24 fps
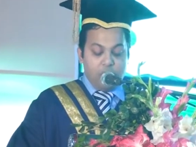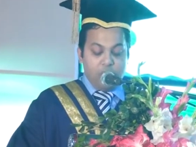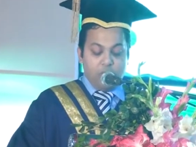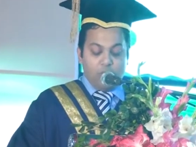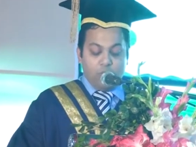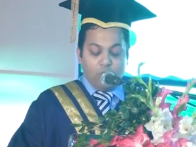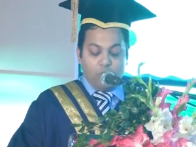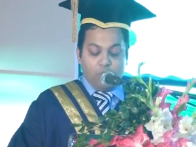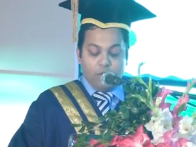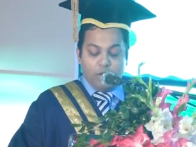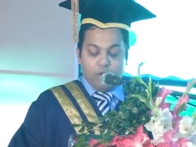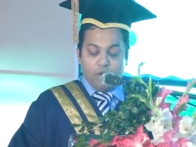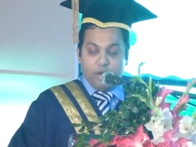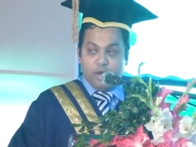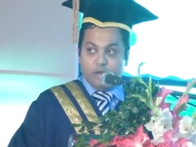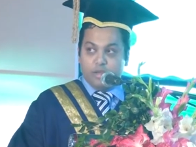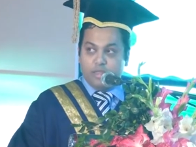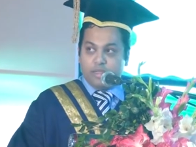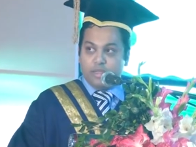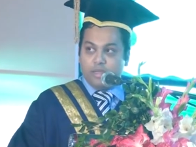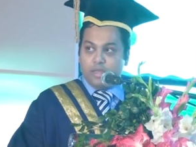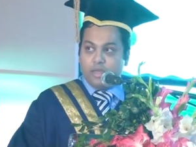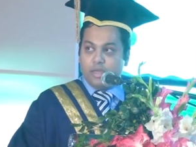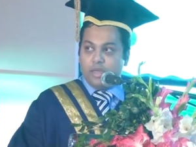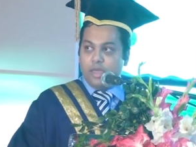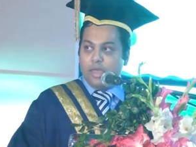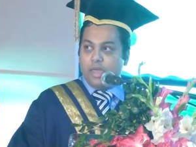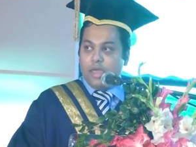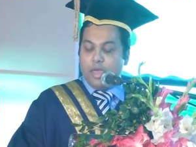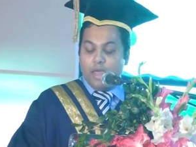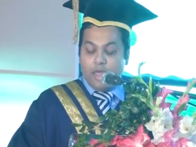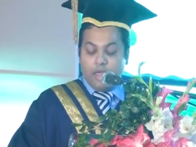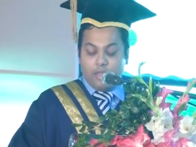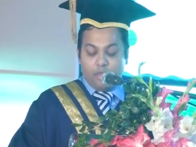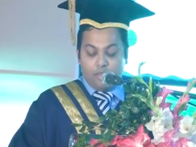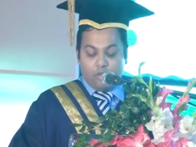Your words
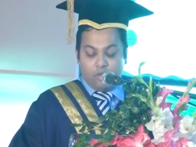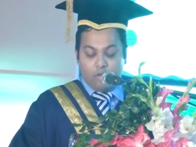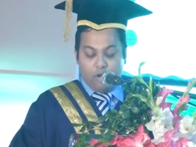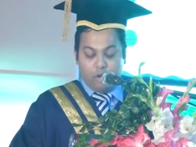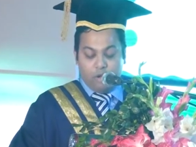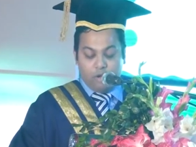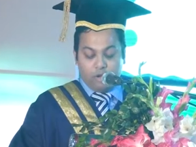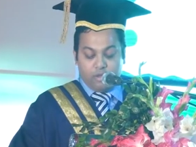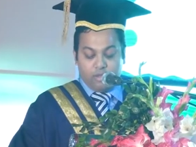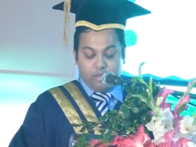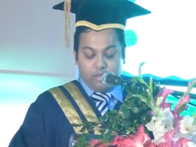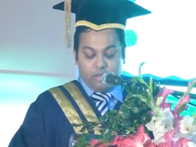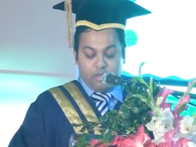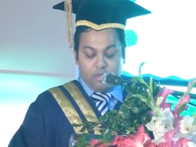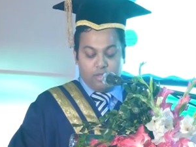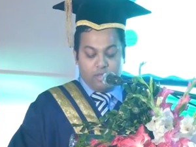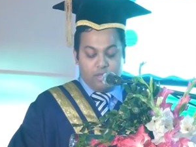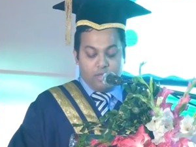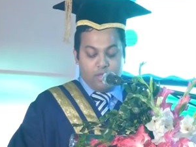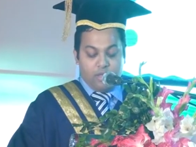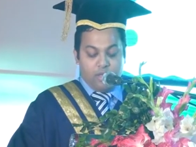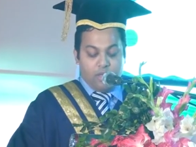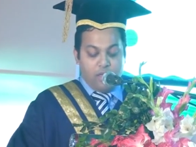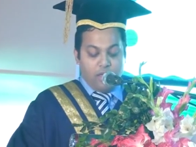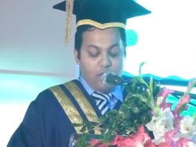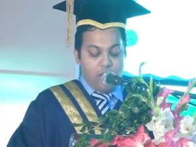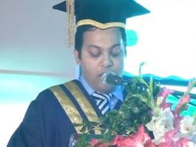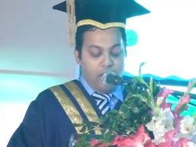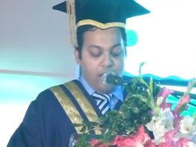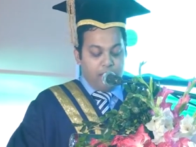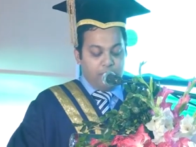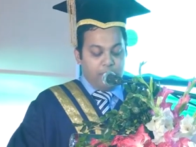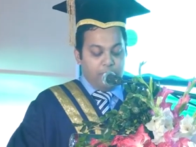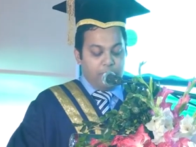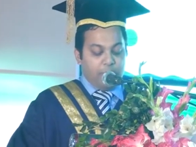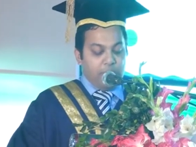and thoughts
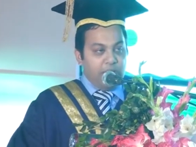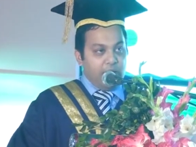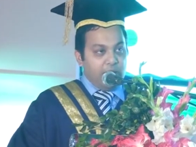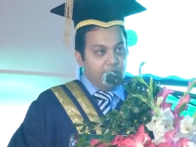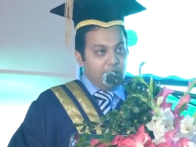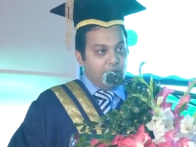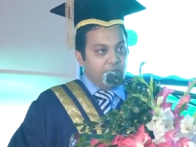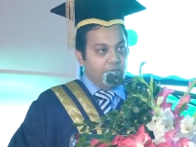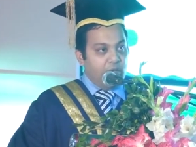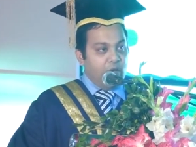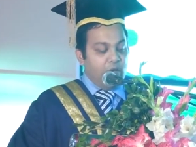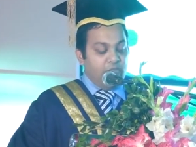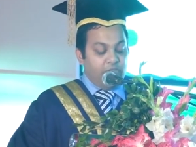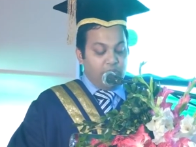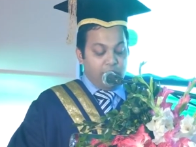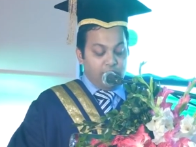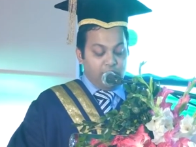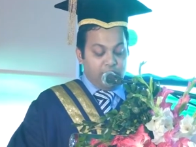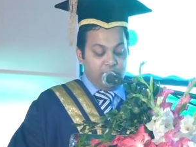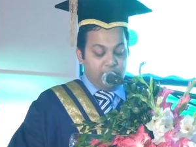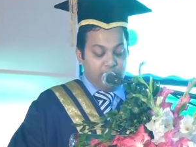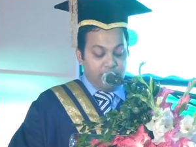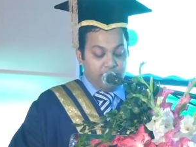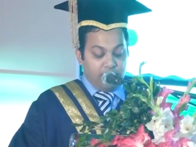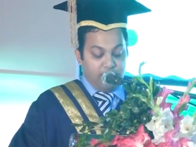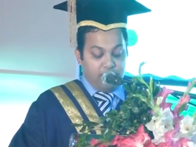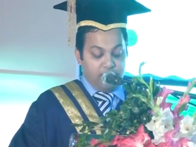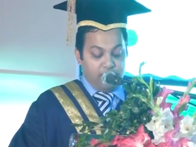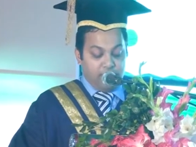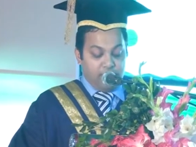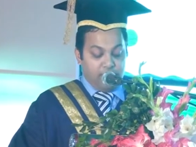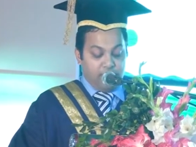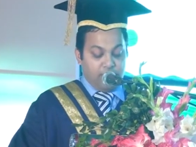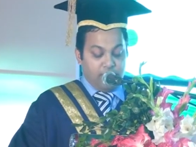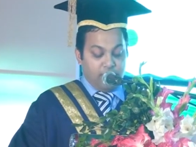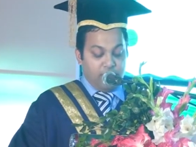are the pillars of our
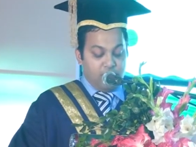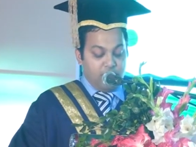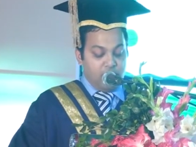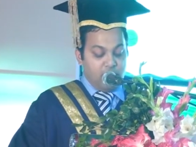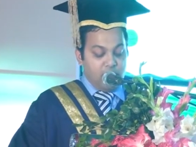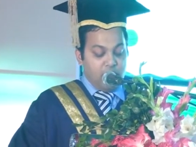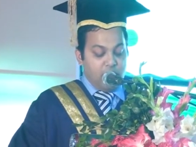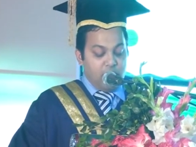success.